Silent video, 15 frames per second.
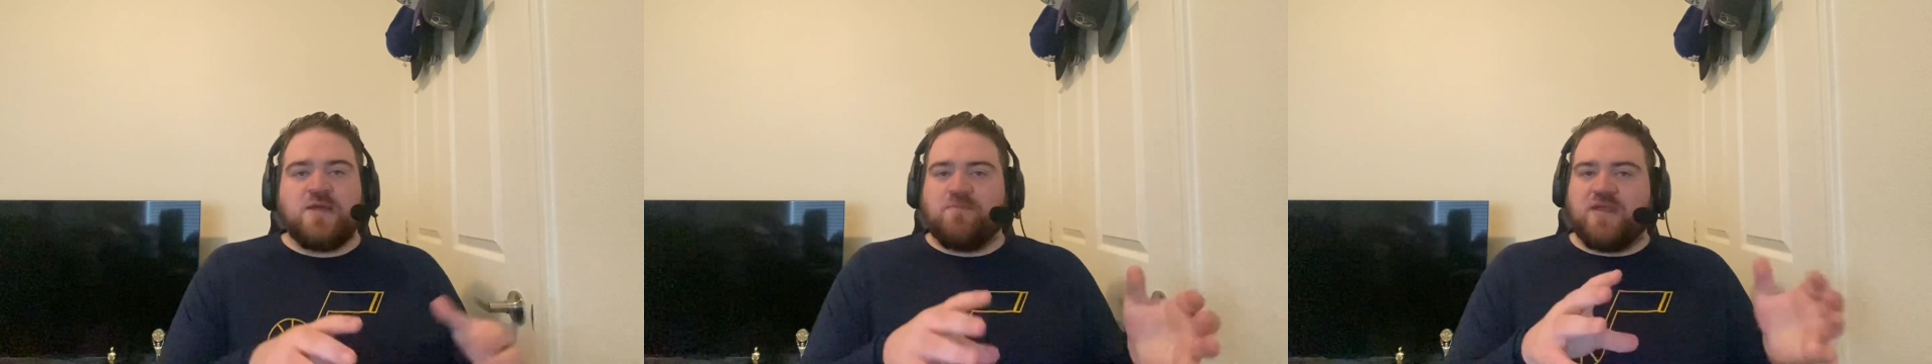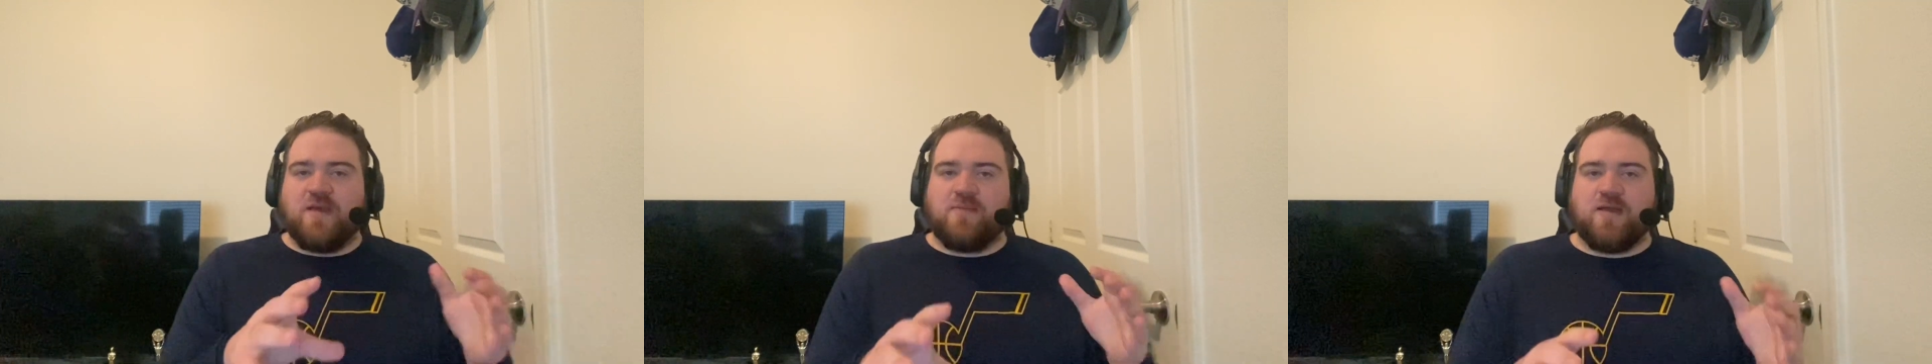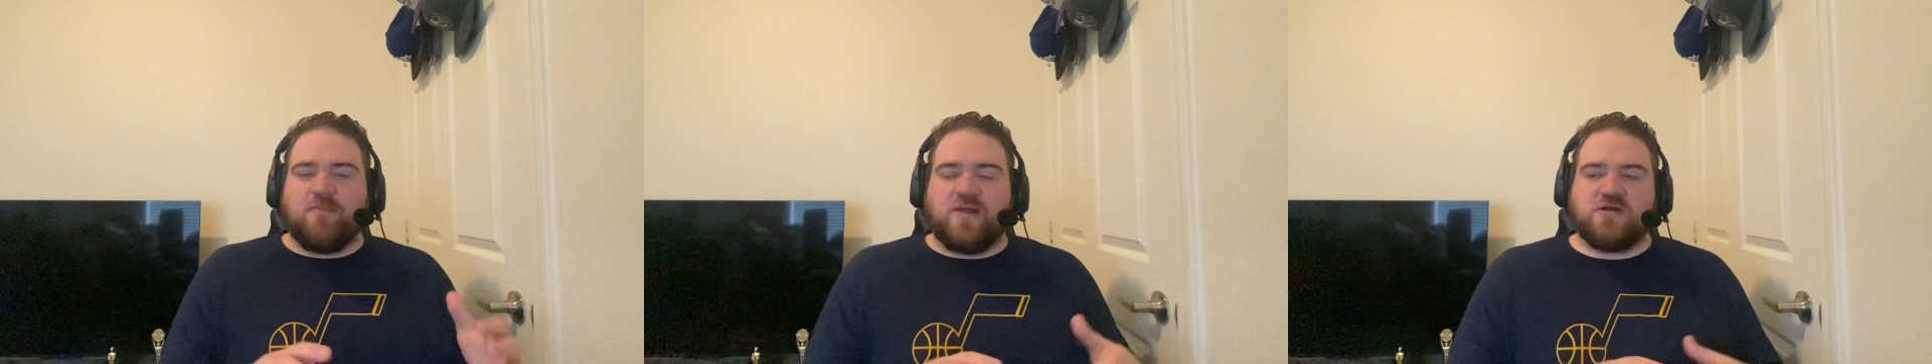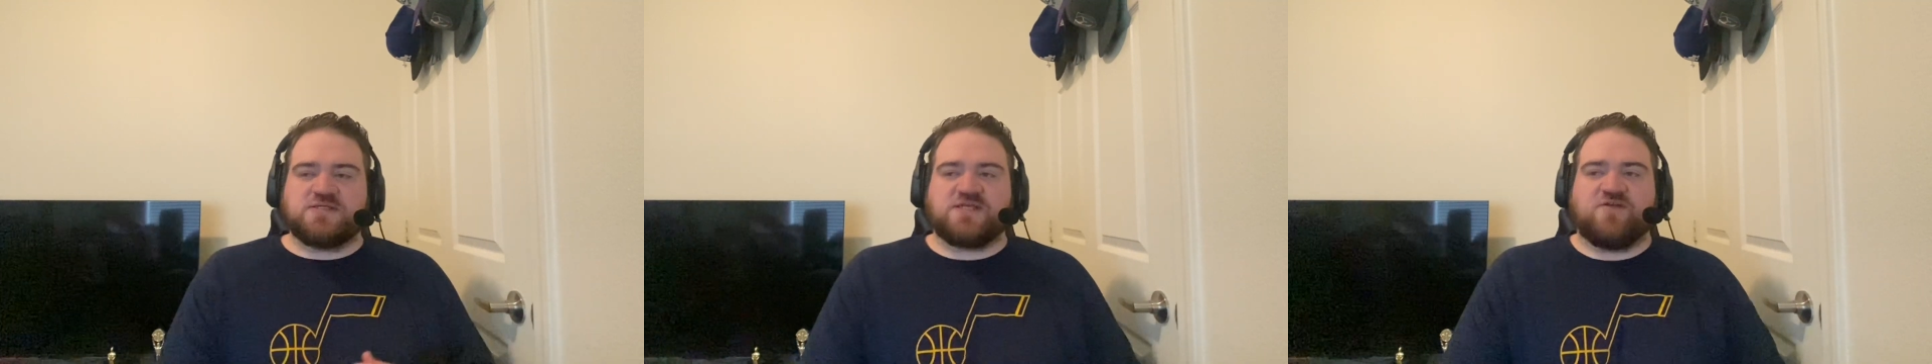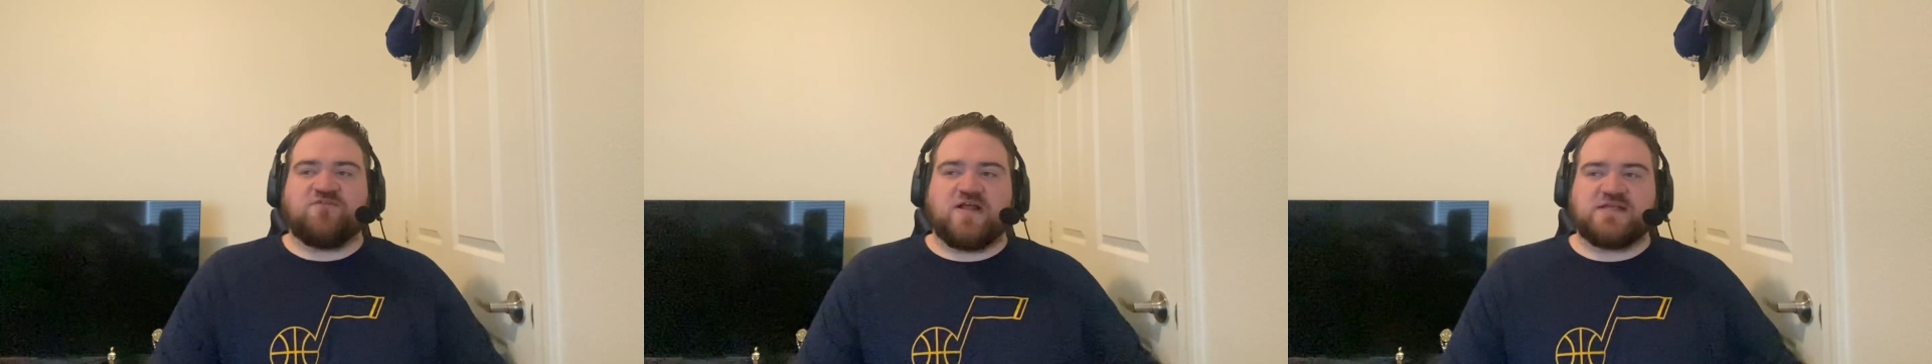Becoming a Better
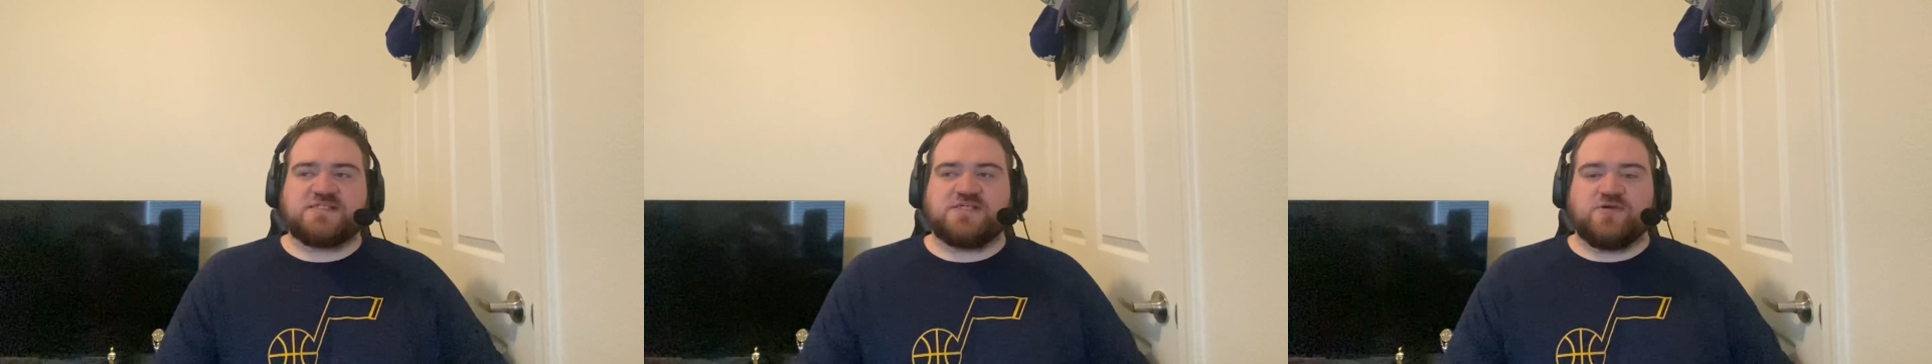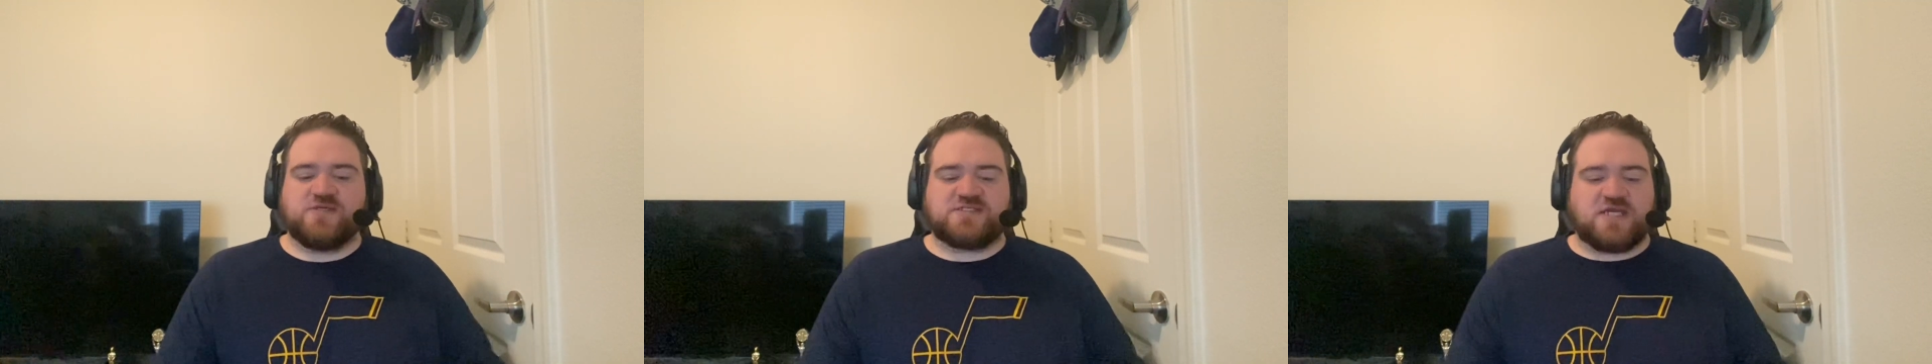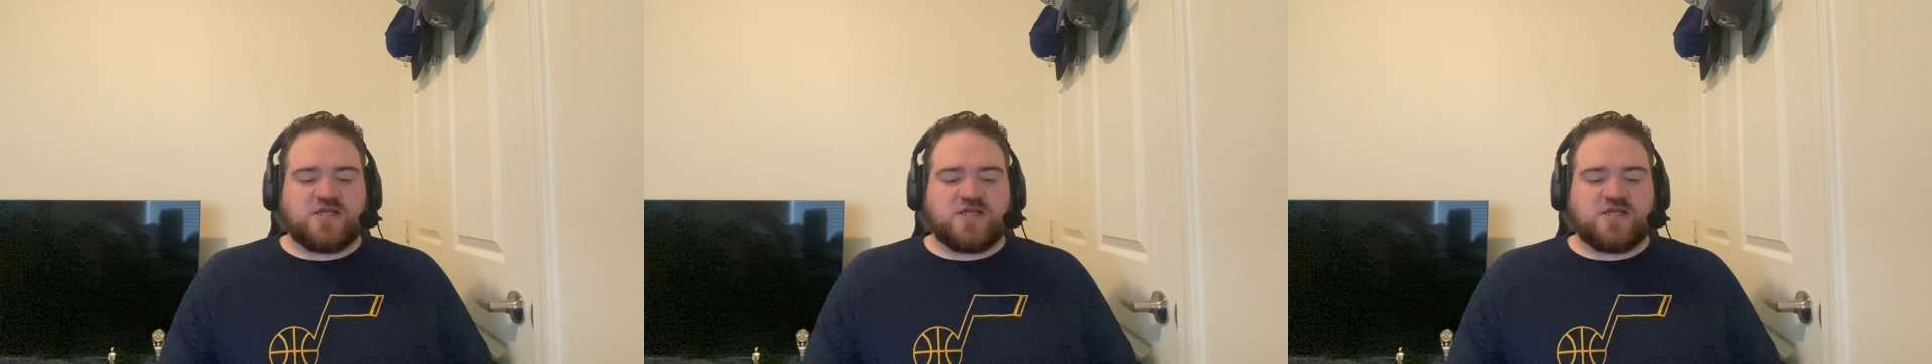Cinephile series.